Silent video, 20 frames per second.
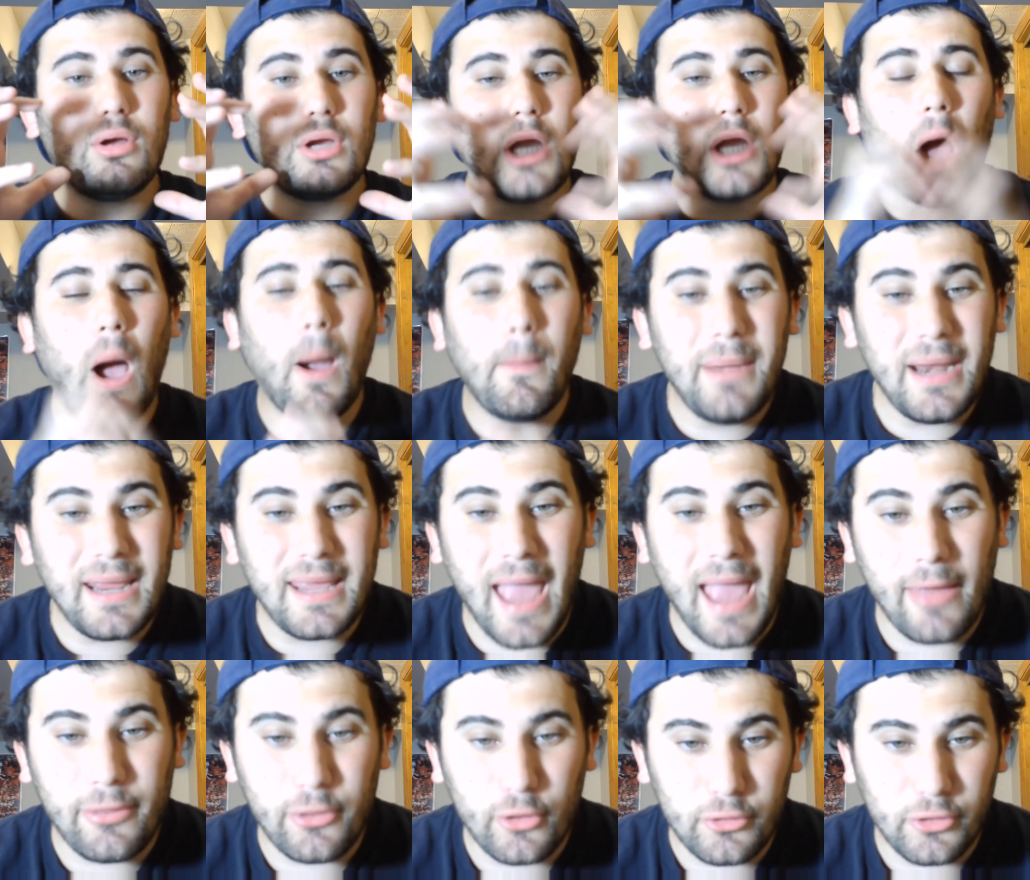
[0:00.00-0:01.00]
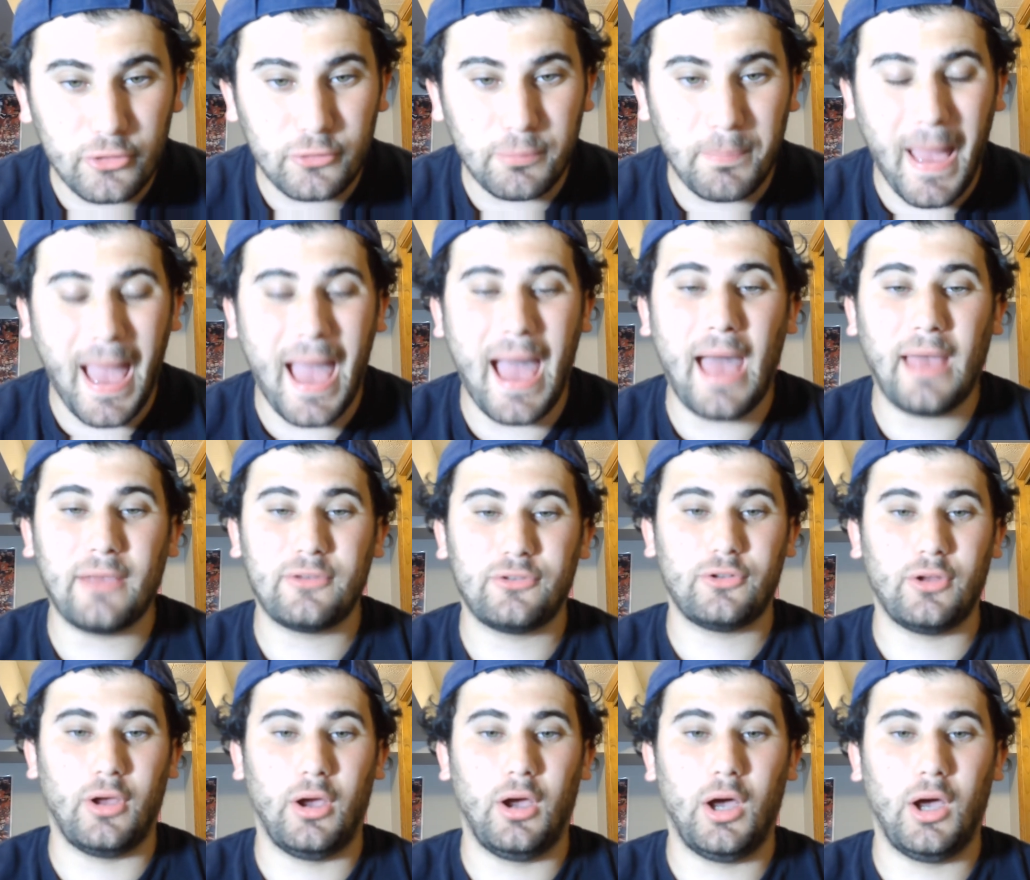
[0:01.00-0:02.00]
come together this
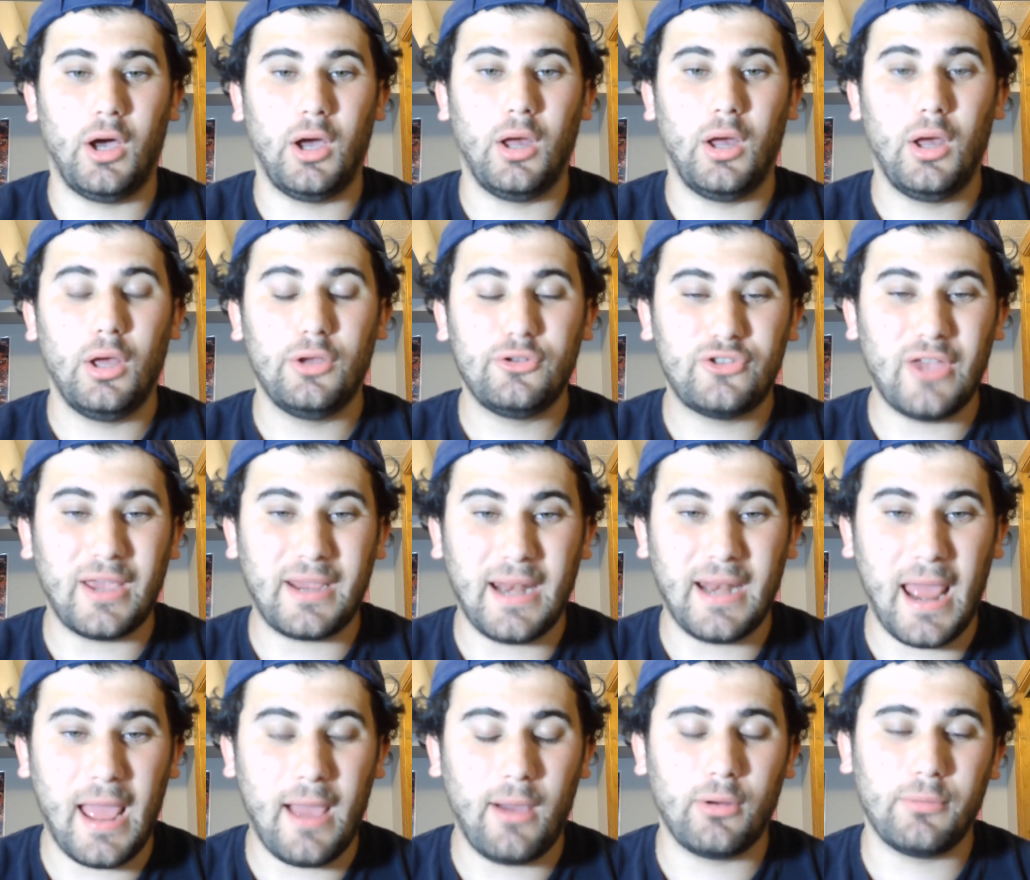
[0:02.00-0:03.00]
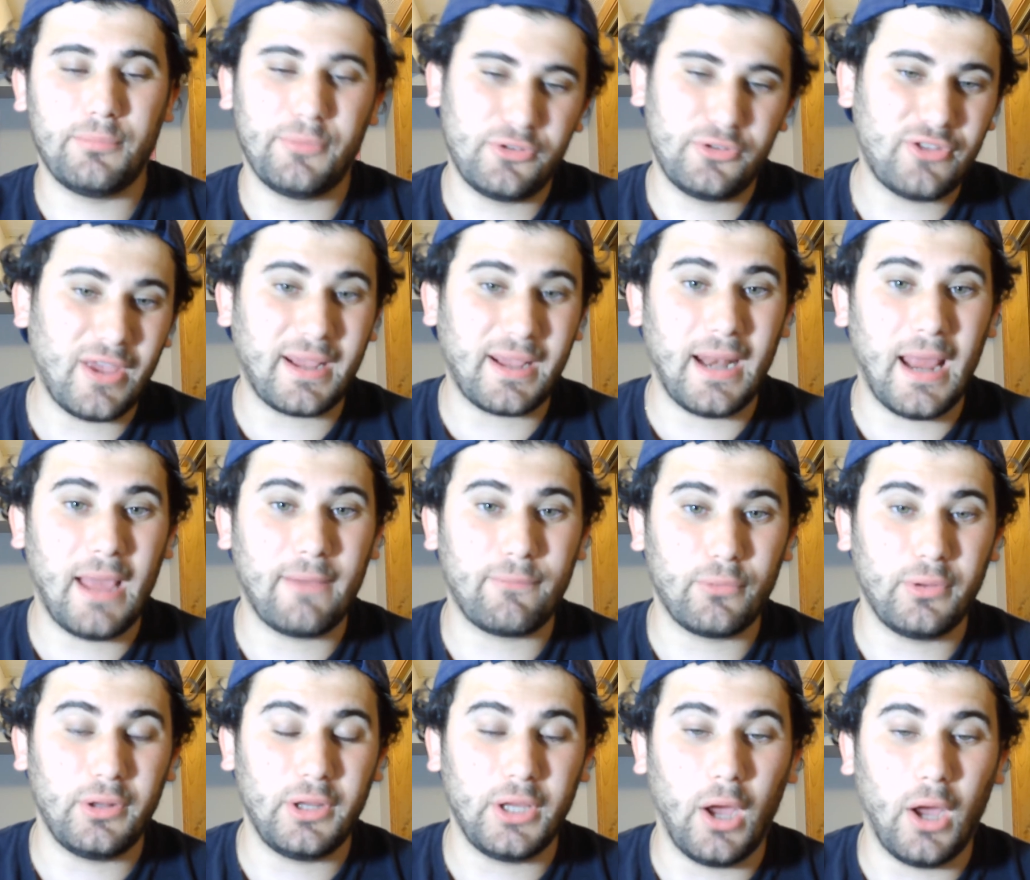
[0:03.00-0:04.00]
past second half
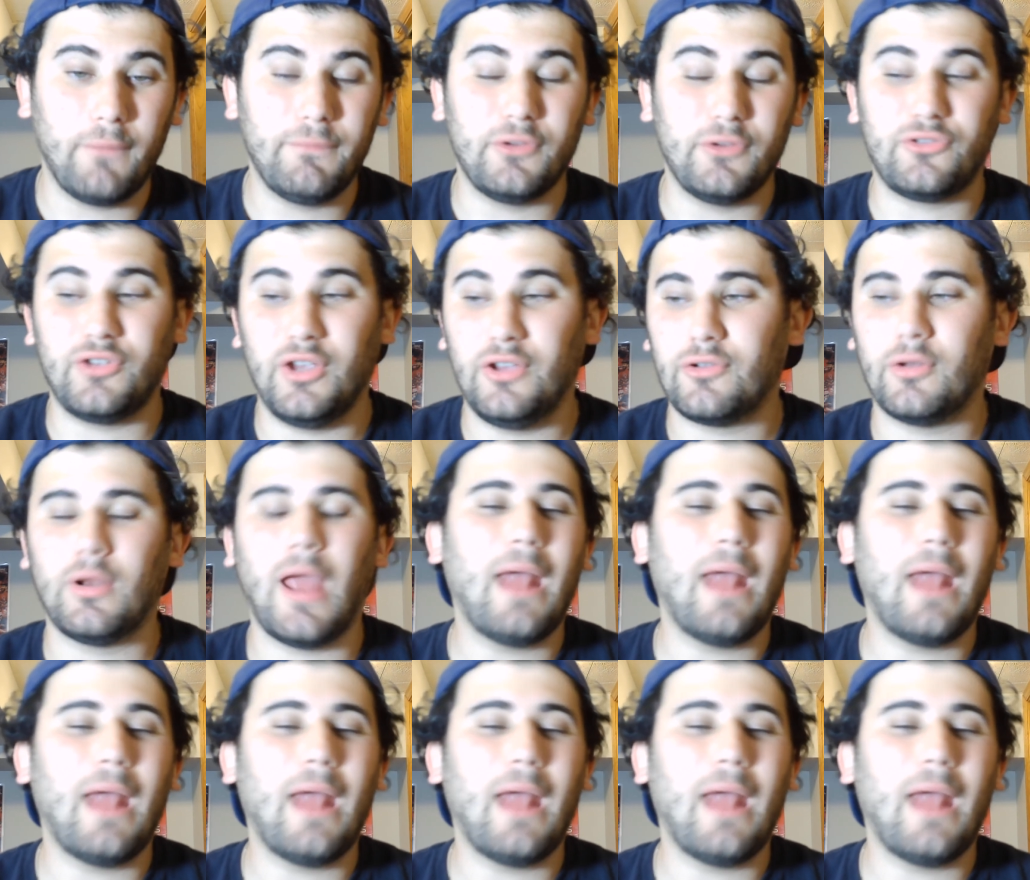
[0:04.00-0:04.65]
really of the season.